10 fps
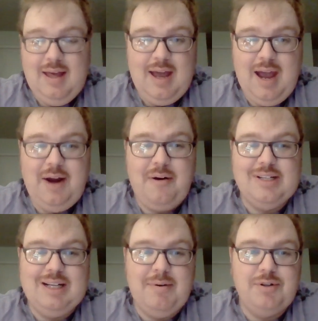and of
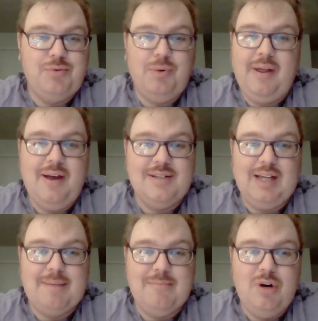course, like I mentioned, 29 is
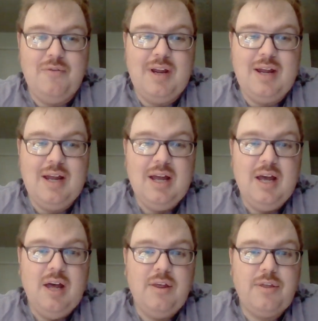like a movie.
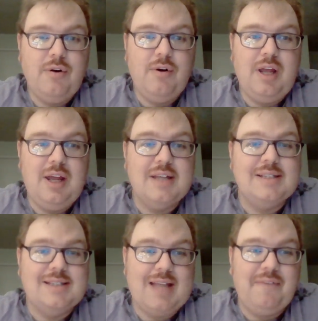30
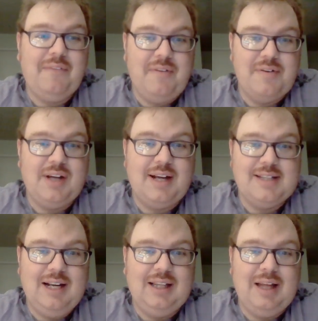is definitely feels like a
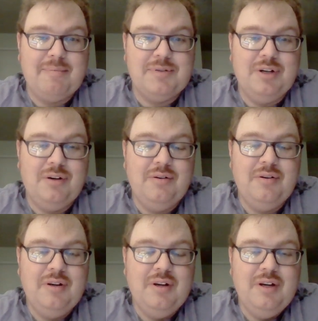standalone
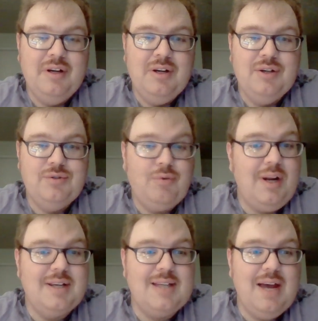episode.
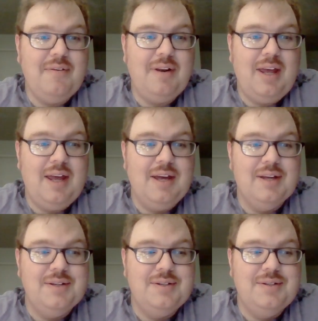27
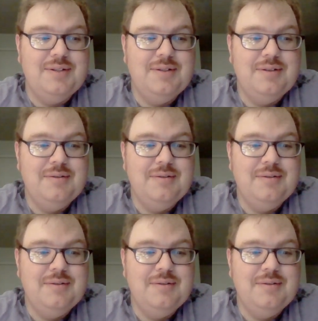is